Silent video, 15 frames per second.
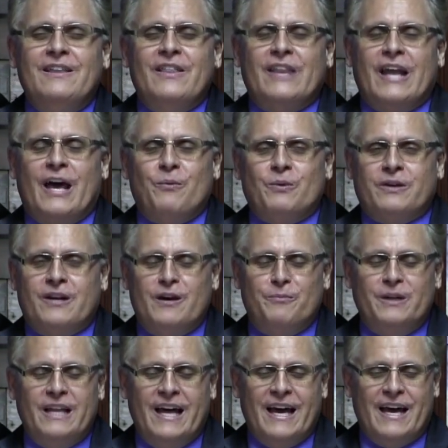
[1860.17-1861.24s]
that I would
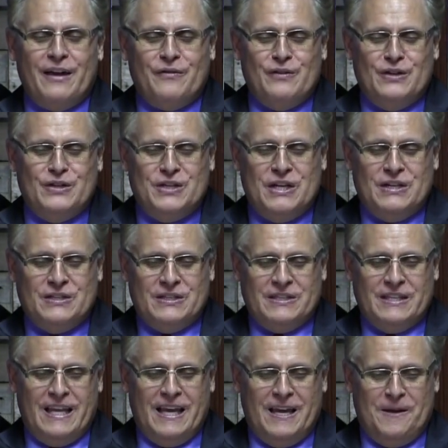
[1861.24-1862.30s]
come alive in
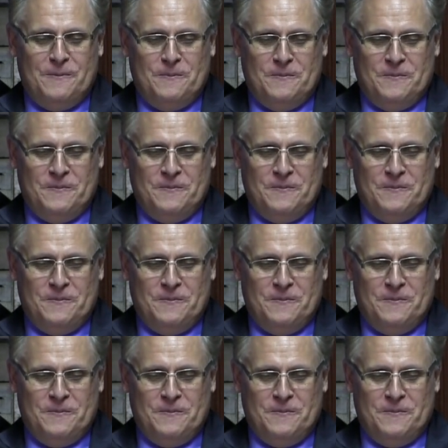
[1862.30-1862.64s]
Jesus' name.